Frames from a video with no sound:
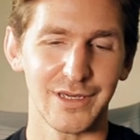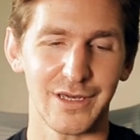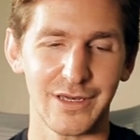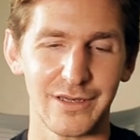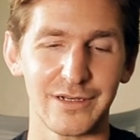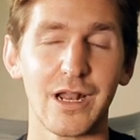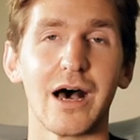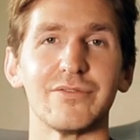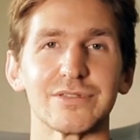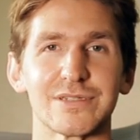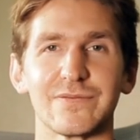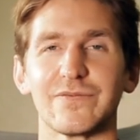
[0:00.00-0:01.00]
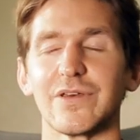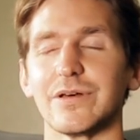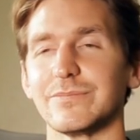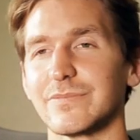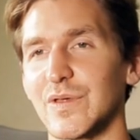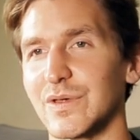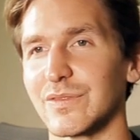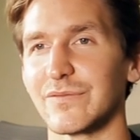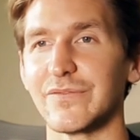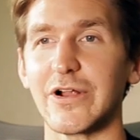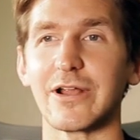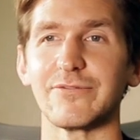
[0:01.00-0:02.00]
novels and film. They're
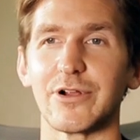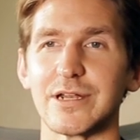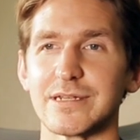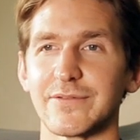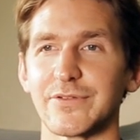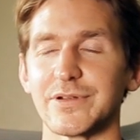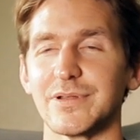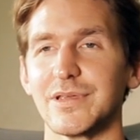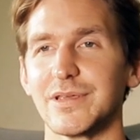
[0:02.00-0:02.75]
very, very different.